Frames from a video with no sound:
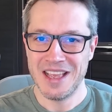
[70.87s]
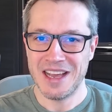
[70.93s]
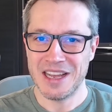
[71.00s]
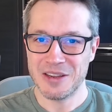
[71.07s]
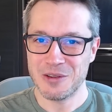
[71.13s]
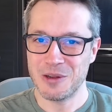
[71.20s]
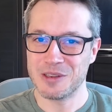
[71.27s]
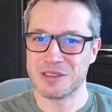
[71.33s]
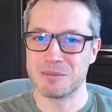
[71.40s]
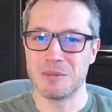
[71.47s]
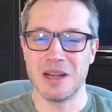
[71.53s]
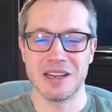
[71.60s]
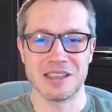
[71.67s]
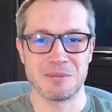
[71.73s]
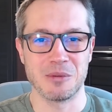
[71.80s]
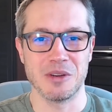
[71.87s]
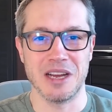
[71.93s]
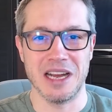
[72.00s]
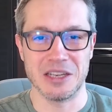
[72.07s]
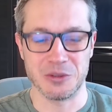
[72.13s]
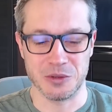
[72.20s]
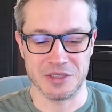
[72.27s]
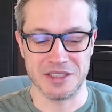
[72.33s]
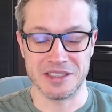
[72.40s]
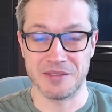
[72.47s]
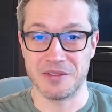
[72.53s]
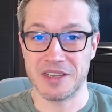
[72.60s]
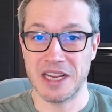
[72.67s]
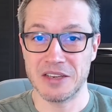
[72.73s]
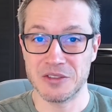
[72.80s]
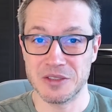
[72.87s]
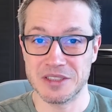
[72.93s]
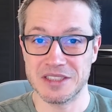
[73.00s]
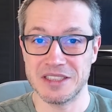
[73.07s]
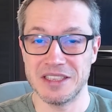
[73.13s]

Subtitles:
I hold multiple Azure certifications,